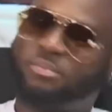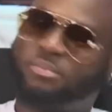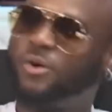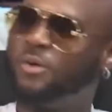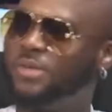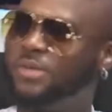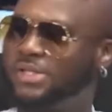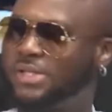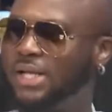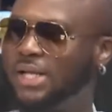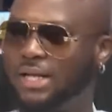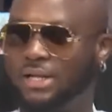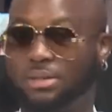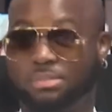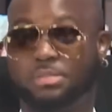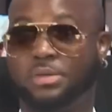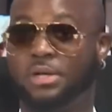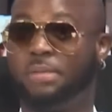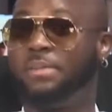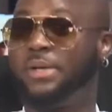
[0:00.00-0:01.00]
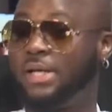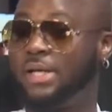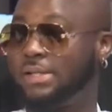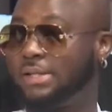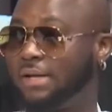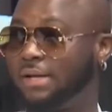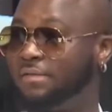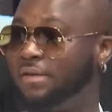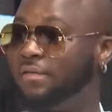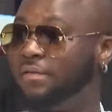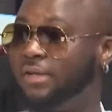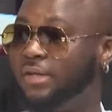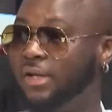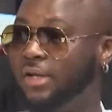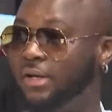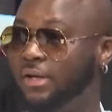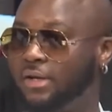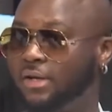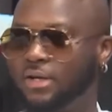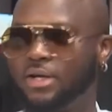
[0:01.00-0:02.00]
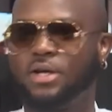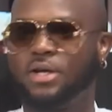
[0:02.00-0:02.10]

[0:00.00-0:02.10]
Promised Land, the biggest I've ever done.